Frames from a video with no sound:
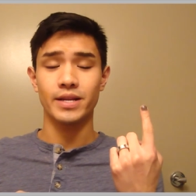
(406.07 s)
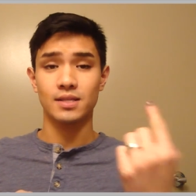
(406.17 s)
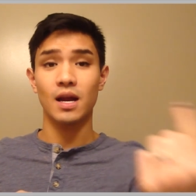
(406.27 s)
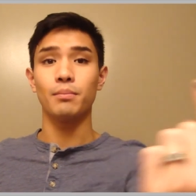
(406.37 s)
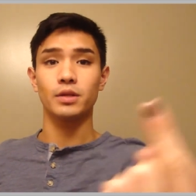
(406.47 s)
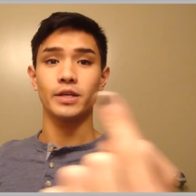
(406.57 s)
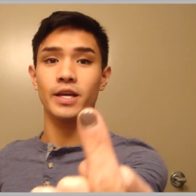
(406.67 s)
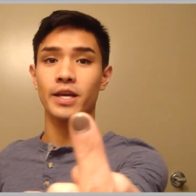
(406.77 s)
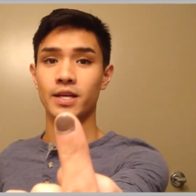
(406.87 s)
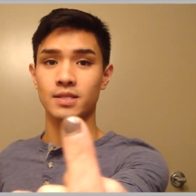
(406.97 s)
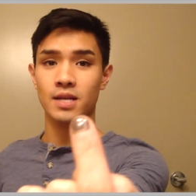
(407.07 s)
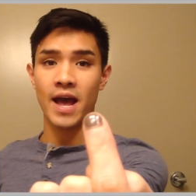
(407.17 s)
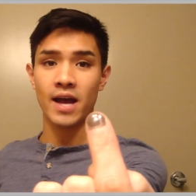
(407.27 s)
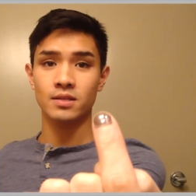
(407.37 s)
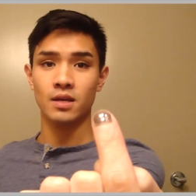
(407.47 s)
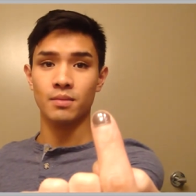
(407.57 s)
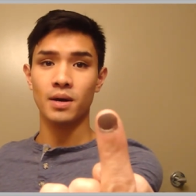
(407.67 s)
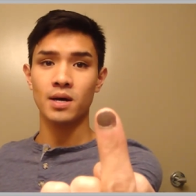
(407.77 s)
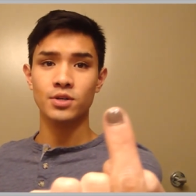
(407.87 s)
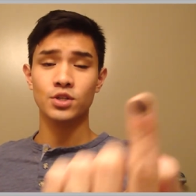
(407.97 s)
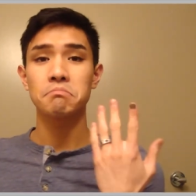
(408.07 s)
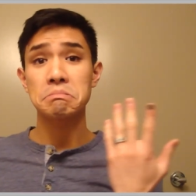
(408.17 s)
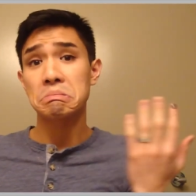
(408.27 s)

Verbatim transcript: It's not bleeding. It is an accent polish.